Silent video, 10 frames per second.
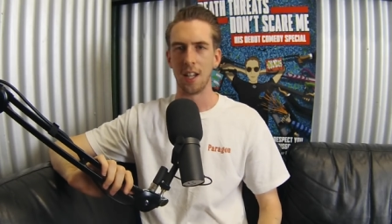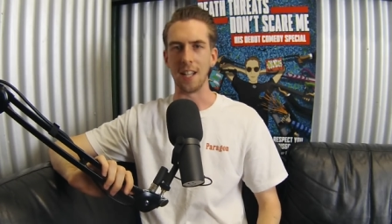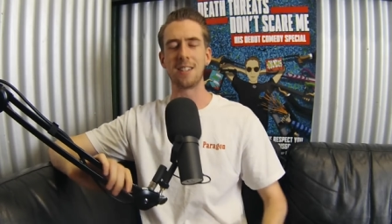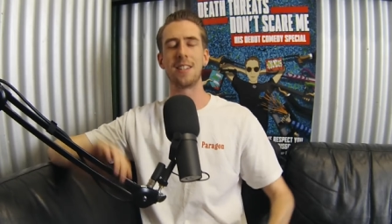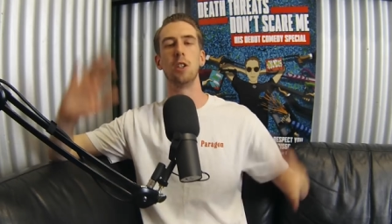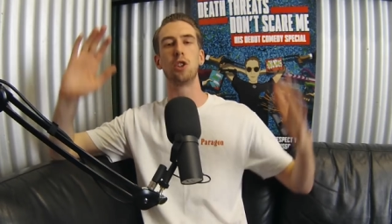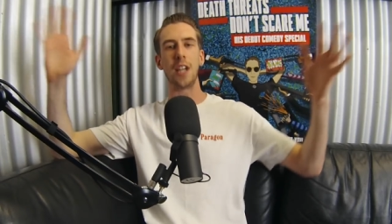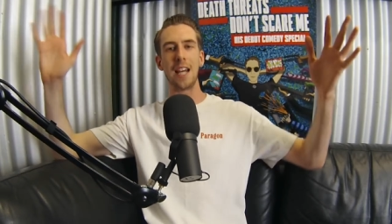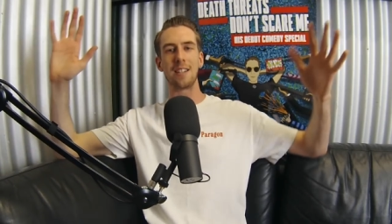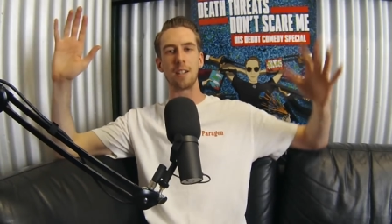It's still
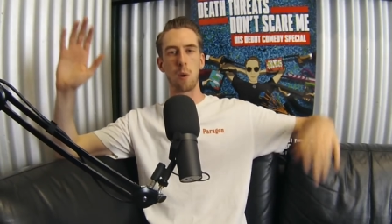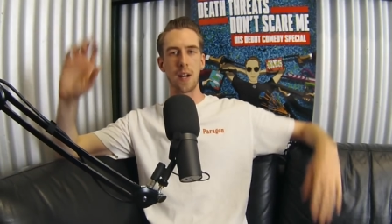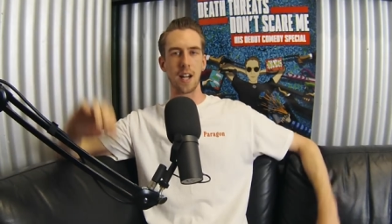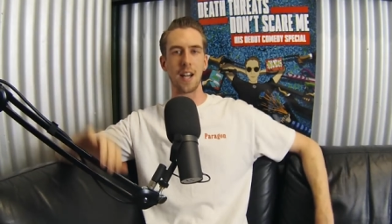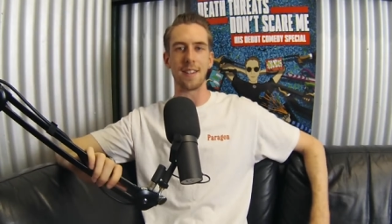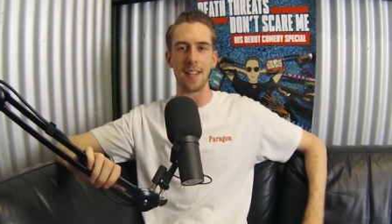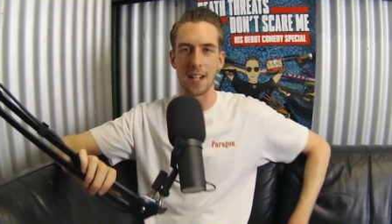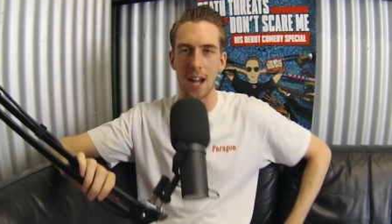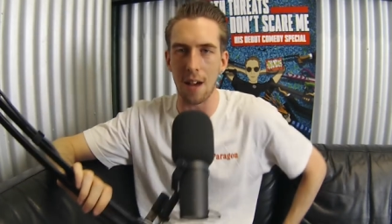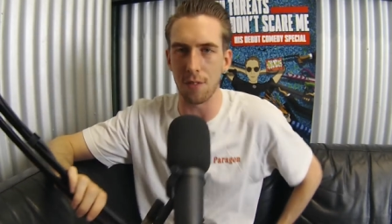jeans for
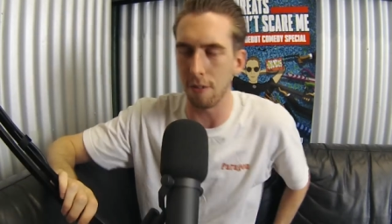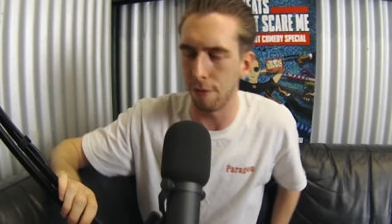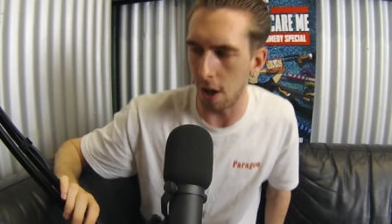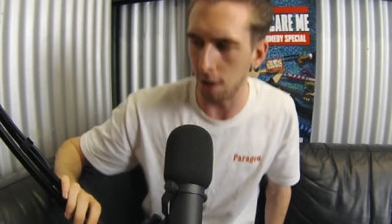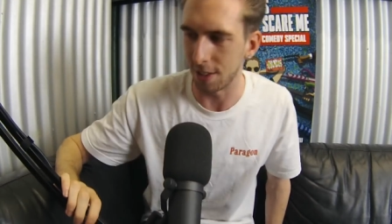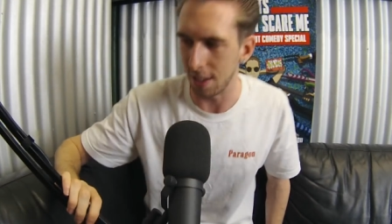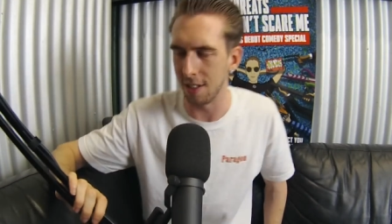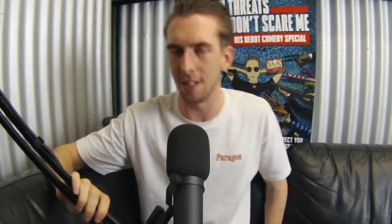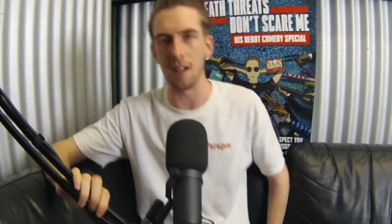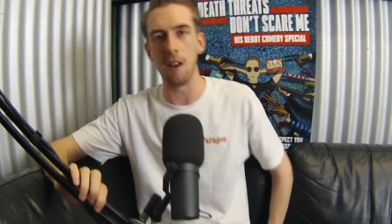2019. I have not
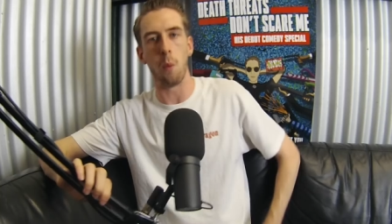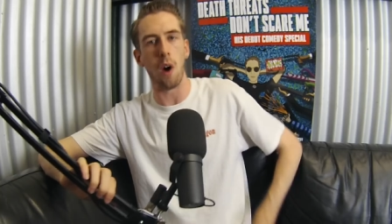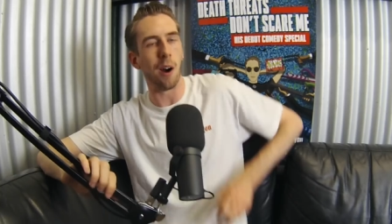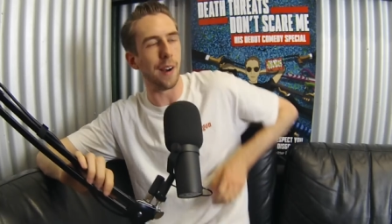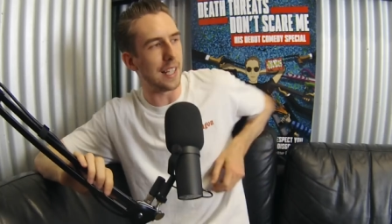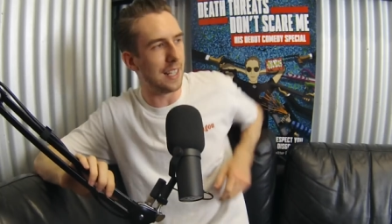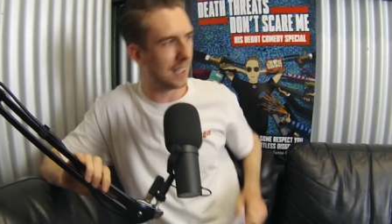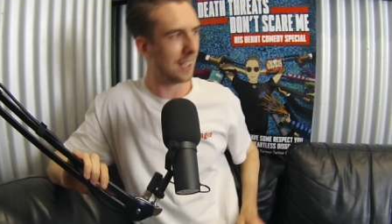faltered. Don't worry.